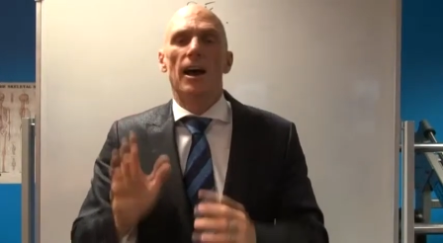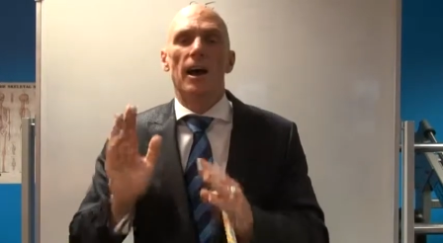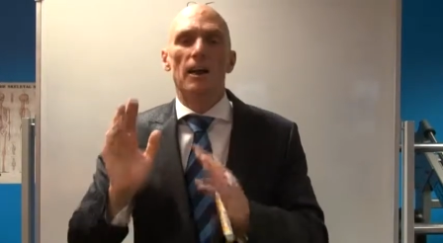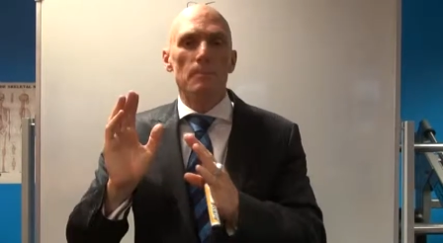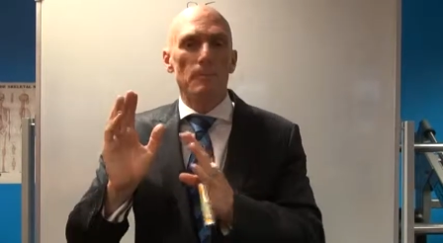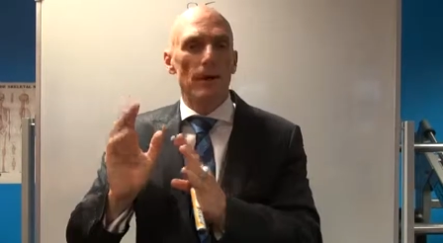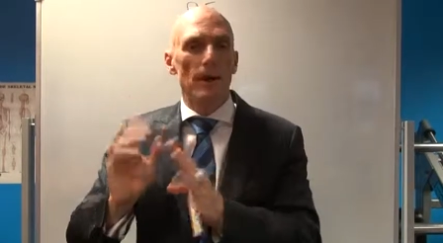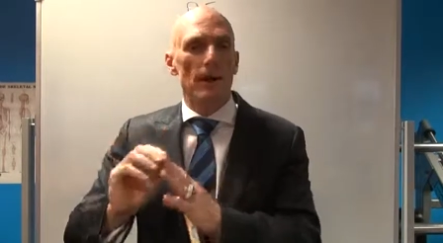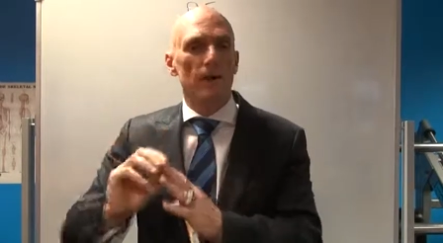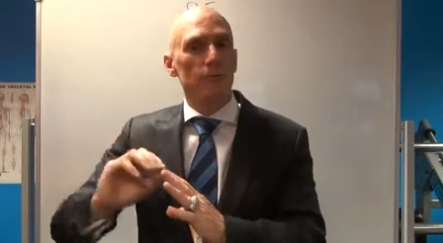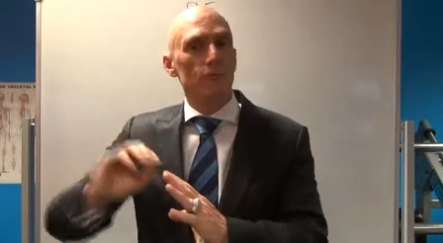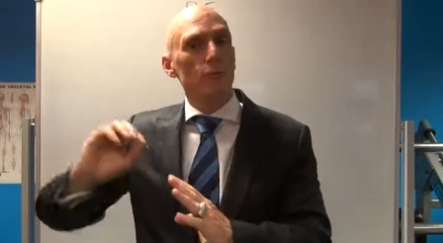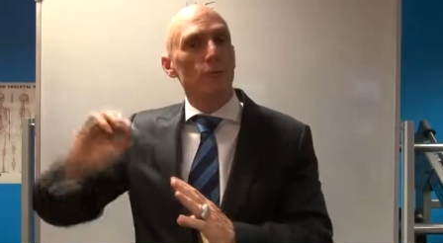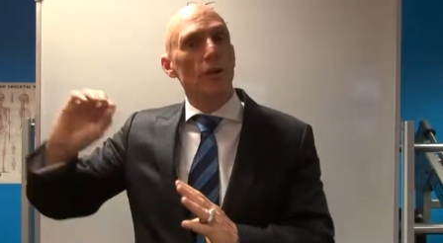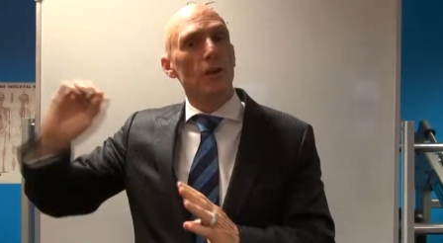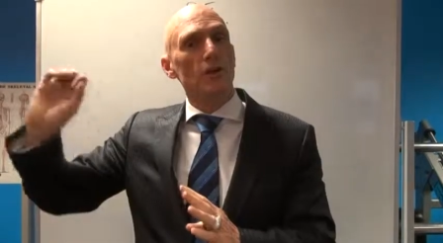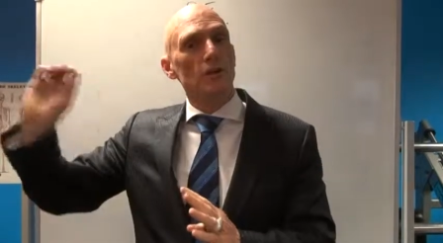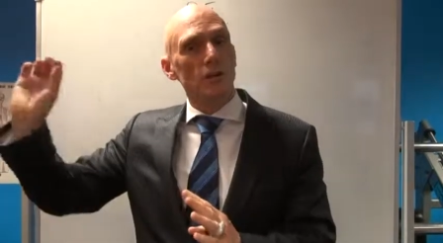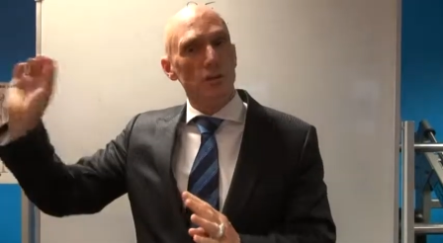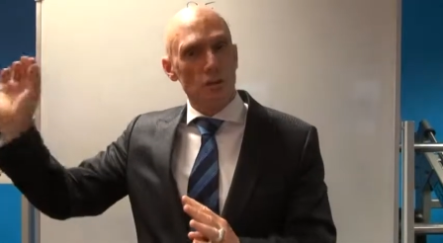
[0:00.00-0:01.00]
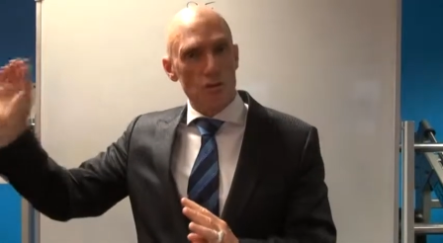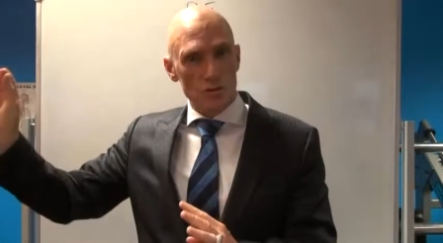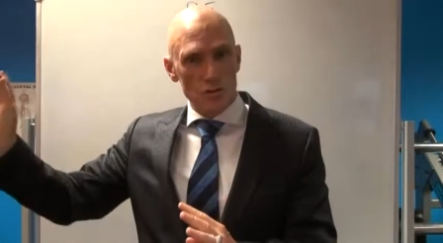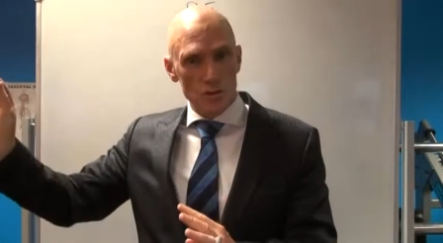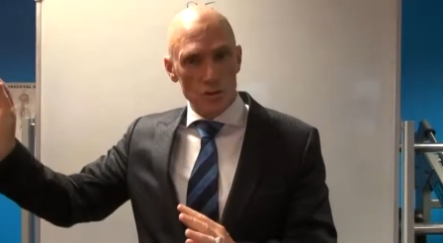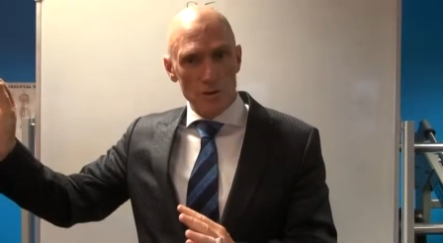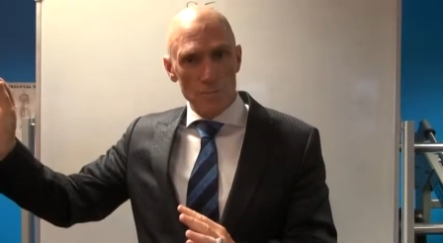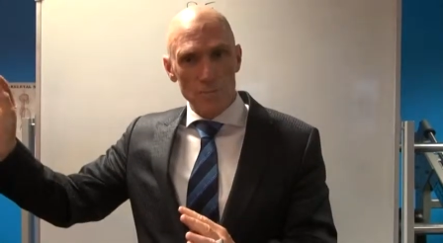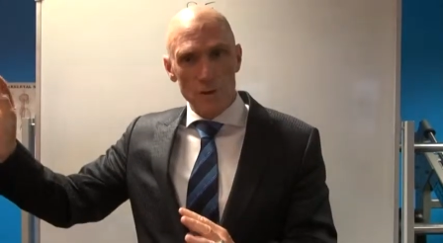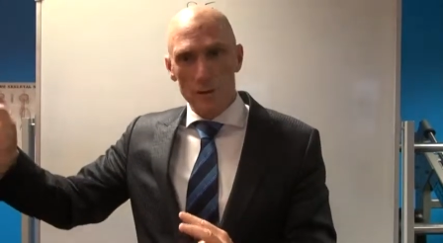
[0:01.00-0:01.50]
apart from those
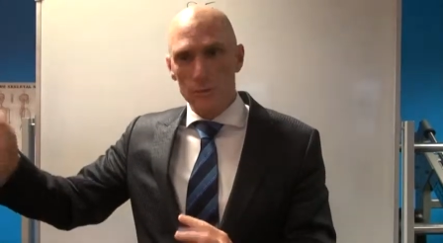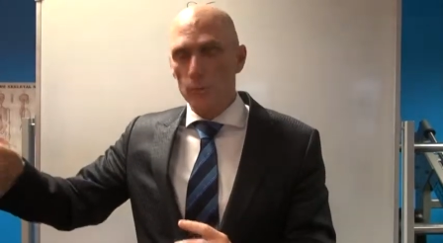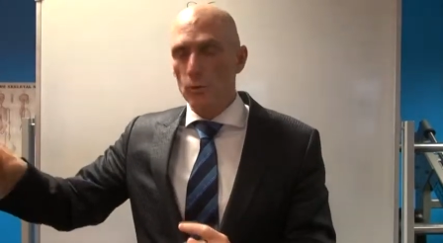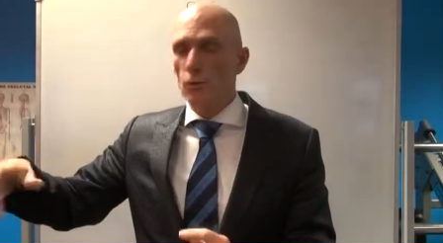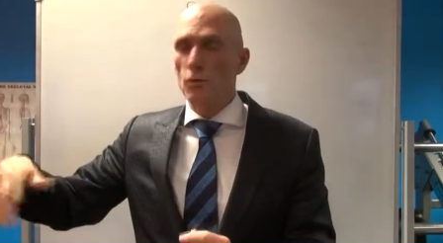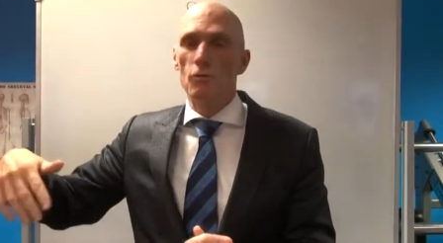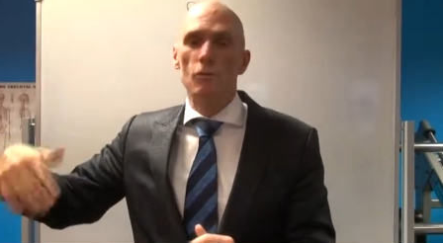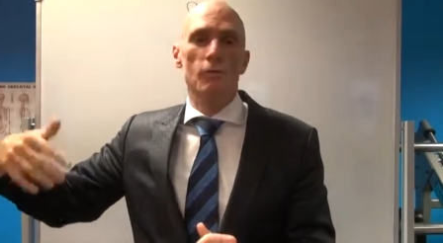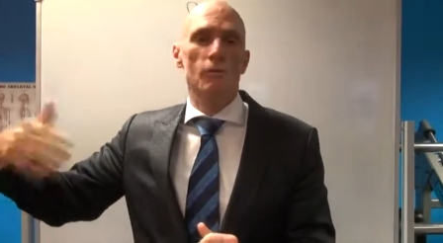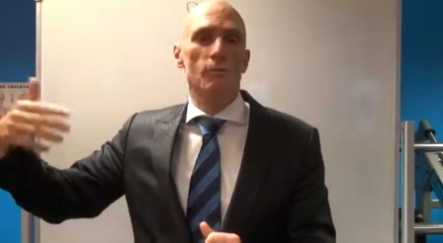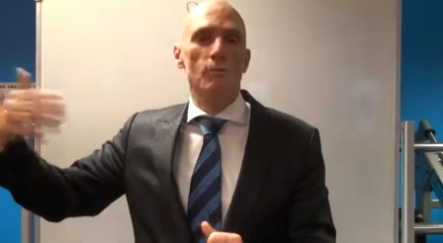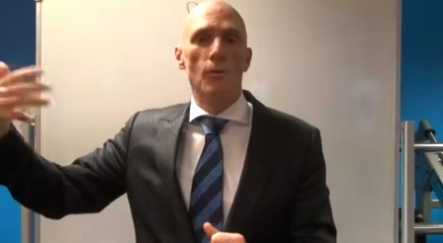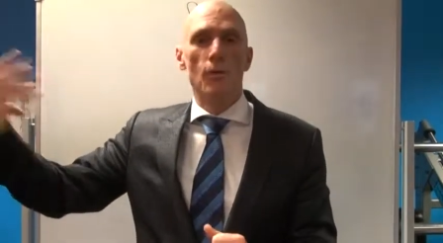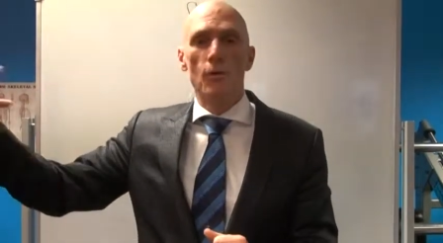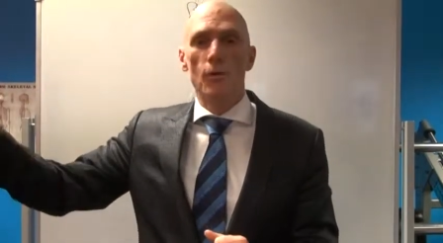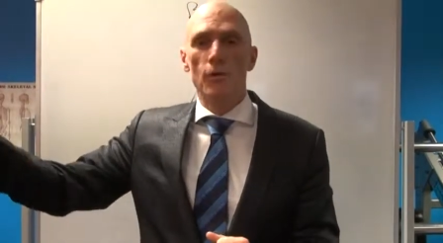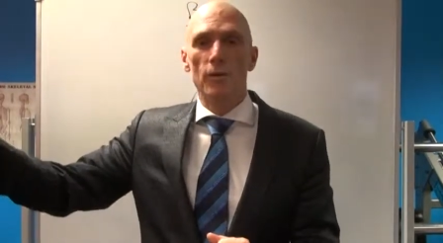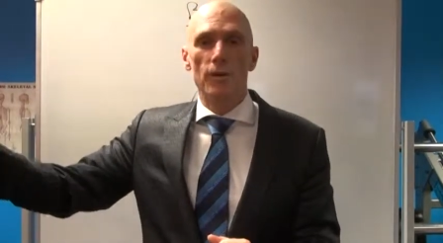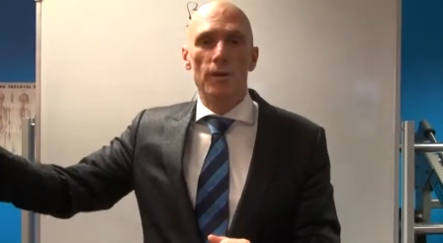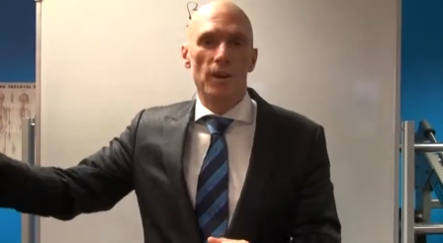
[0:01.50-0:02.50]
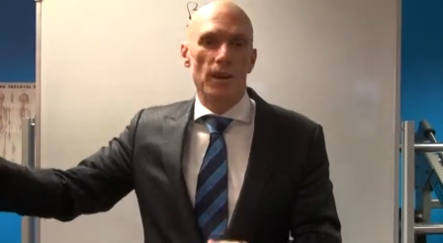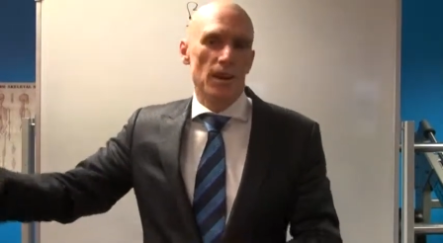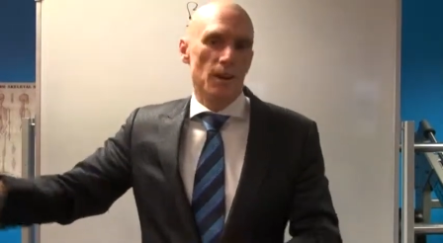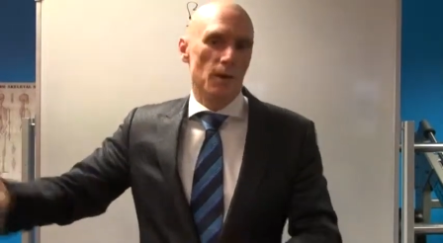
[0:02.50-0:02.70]
extreme people who are born